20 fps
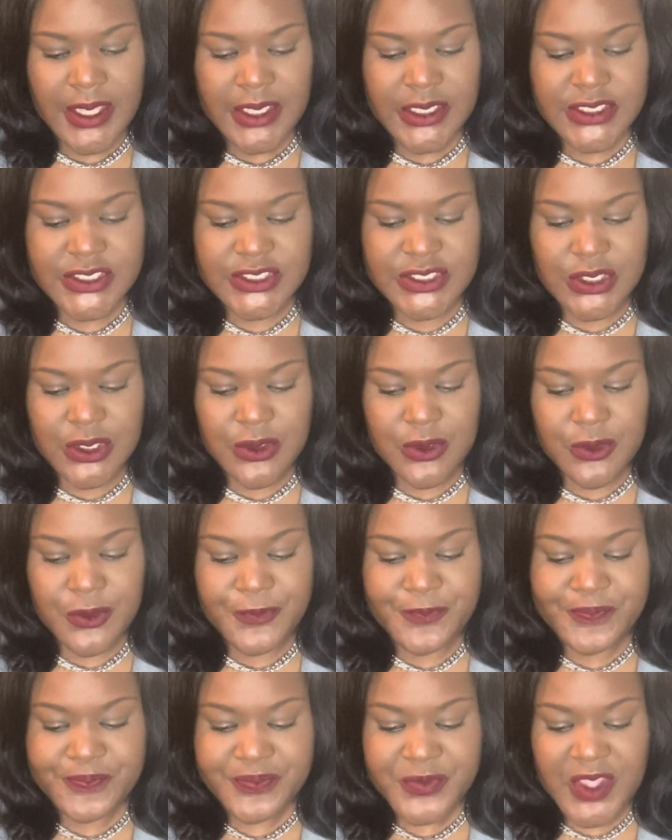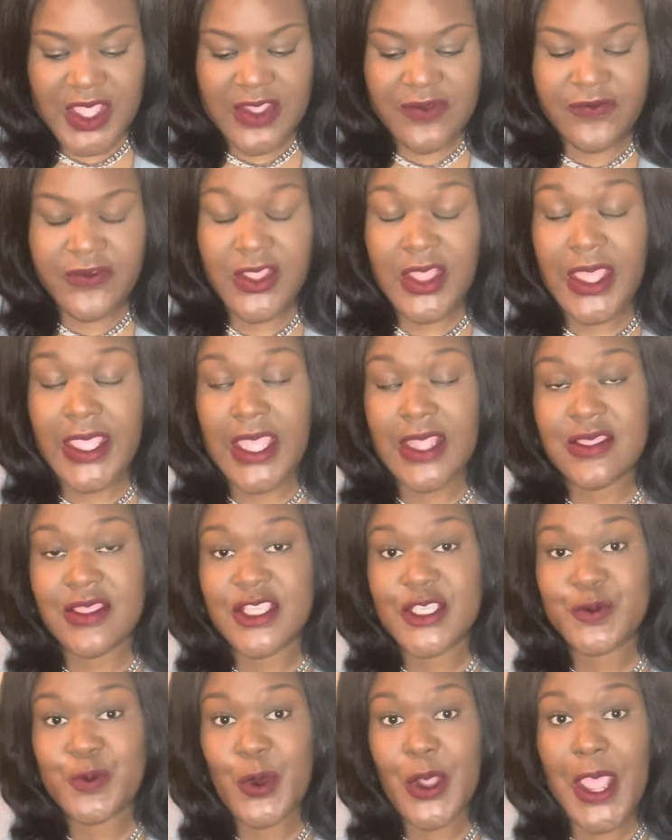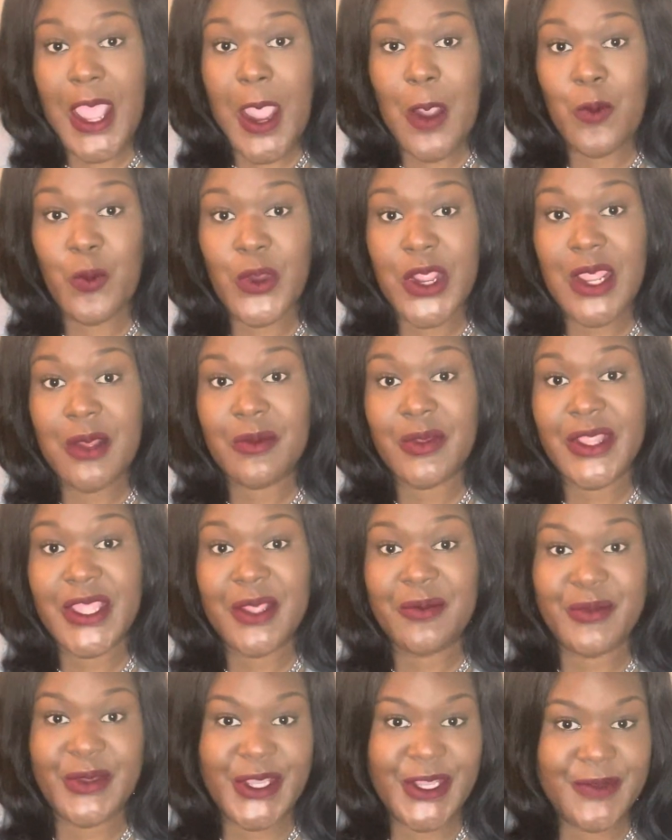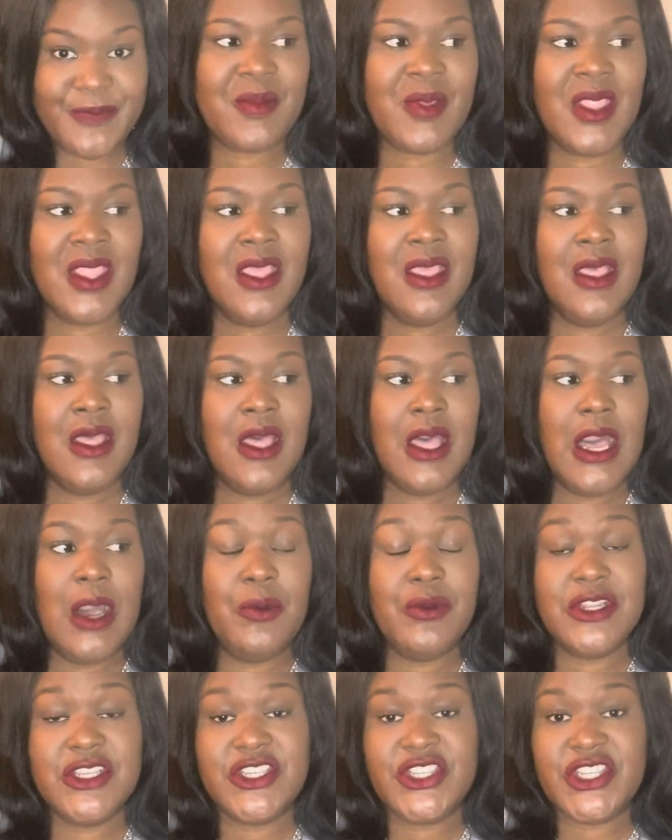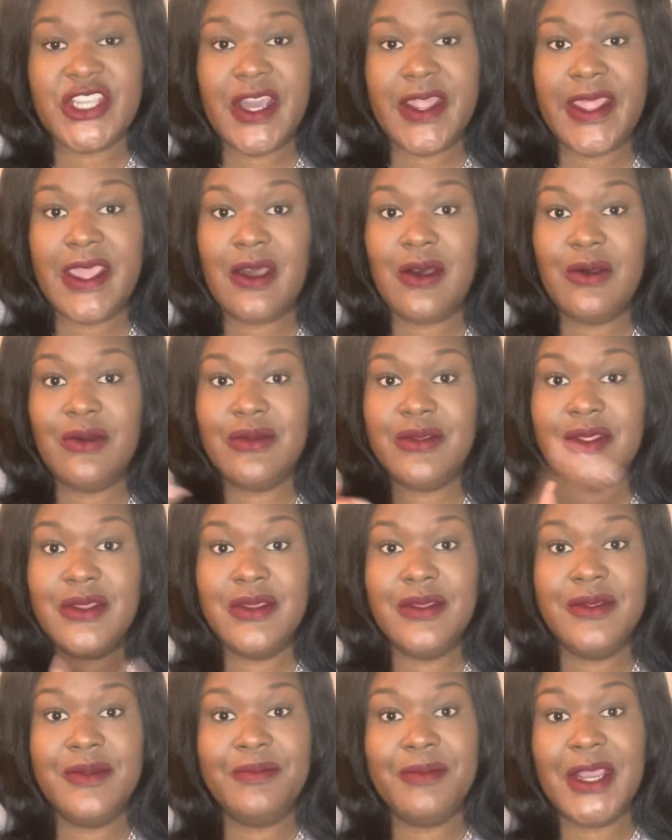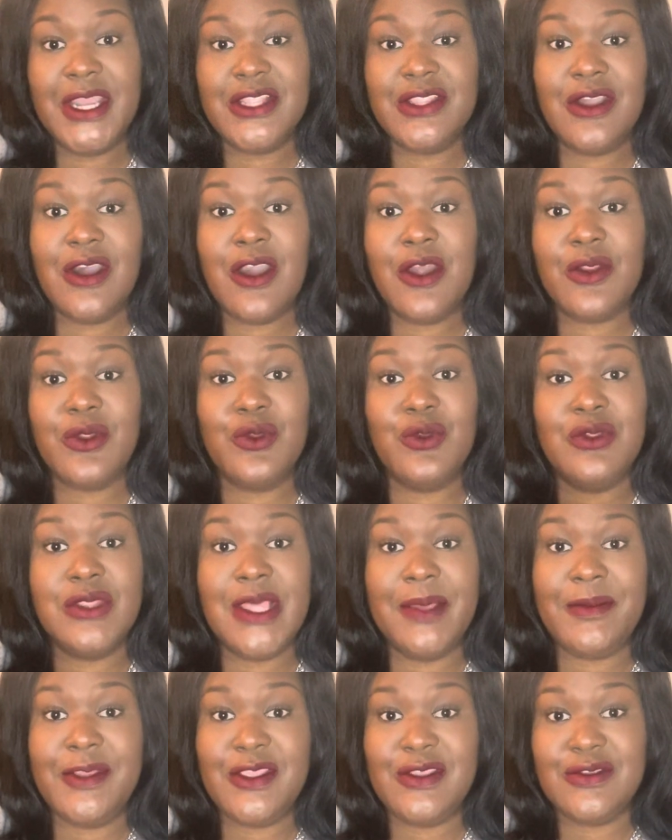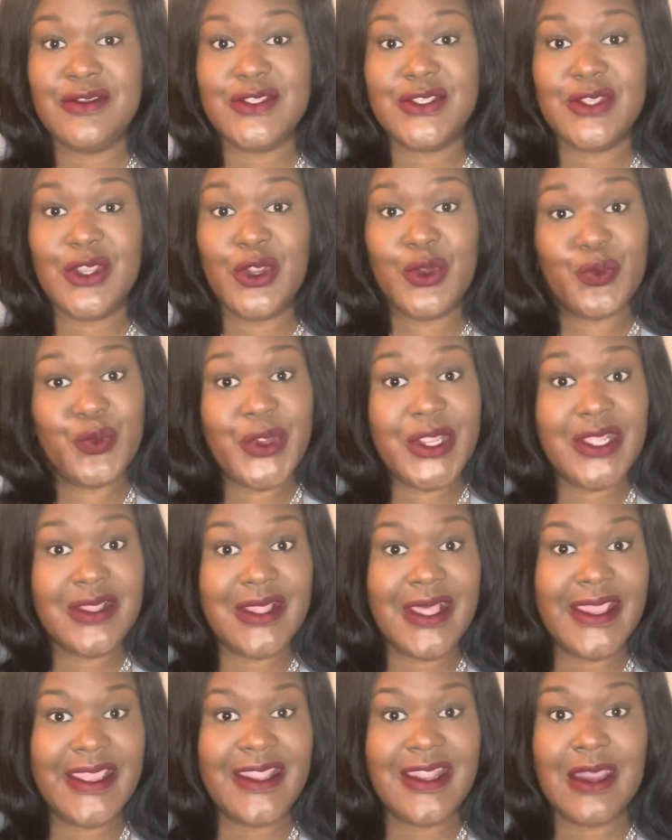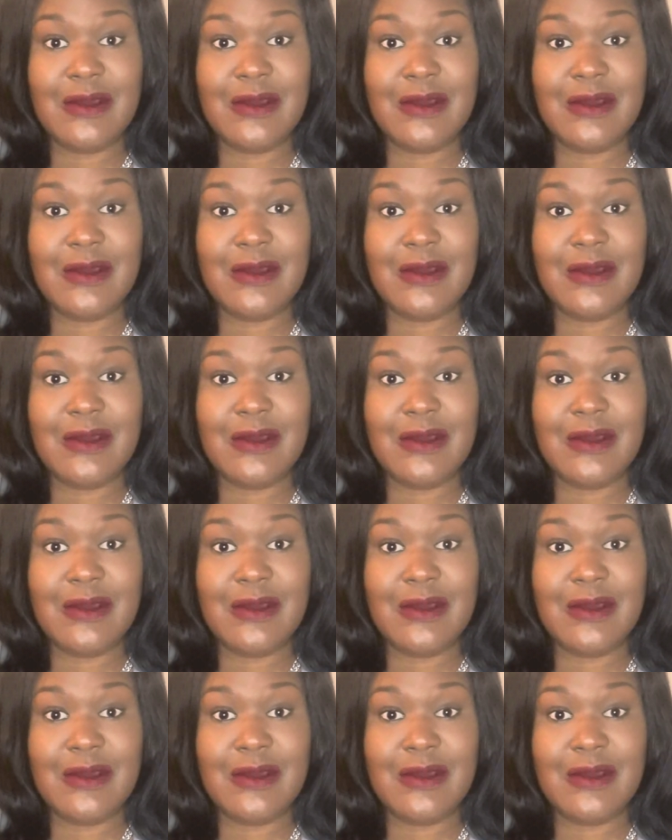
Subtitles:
So I feel like at this point I'm rambling, but I want to shout out my daughter who let me use her ring light.